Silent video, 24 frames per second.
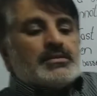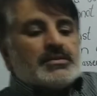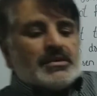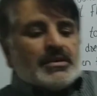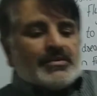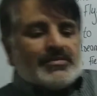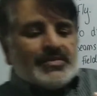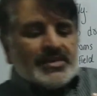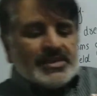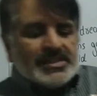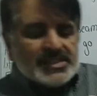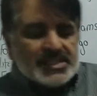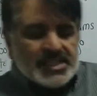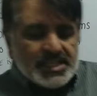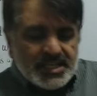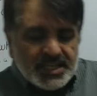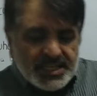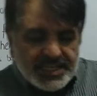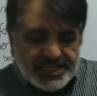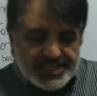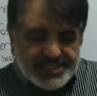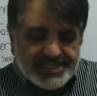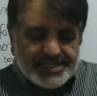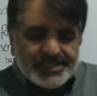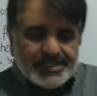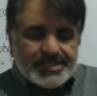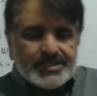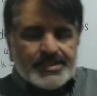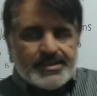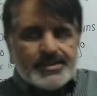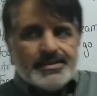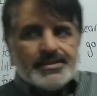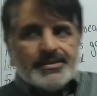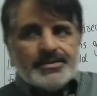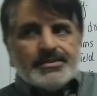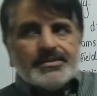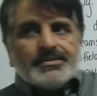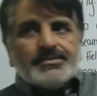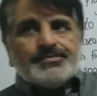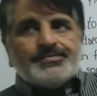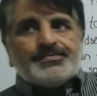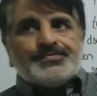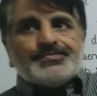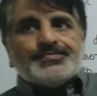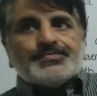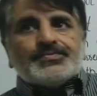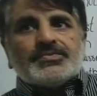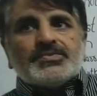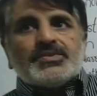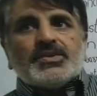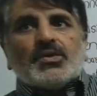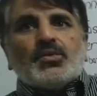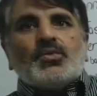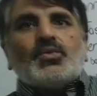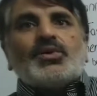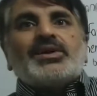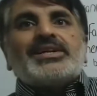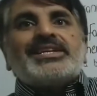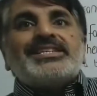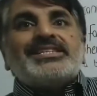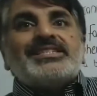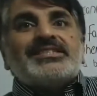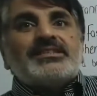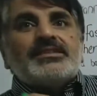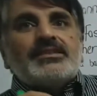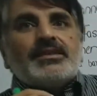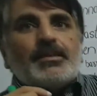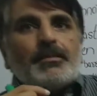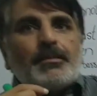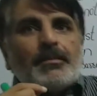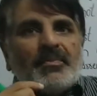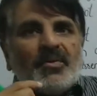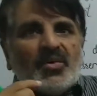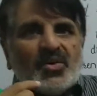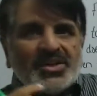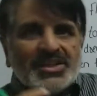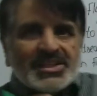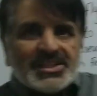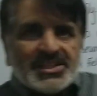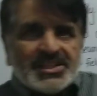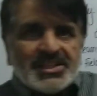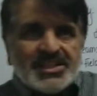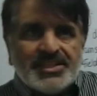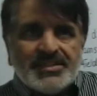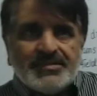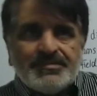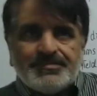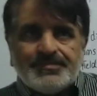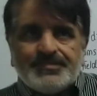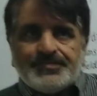the first thing is what is poetry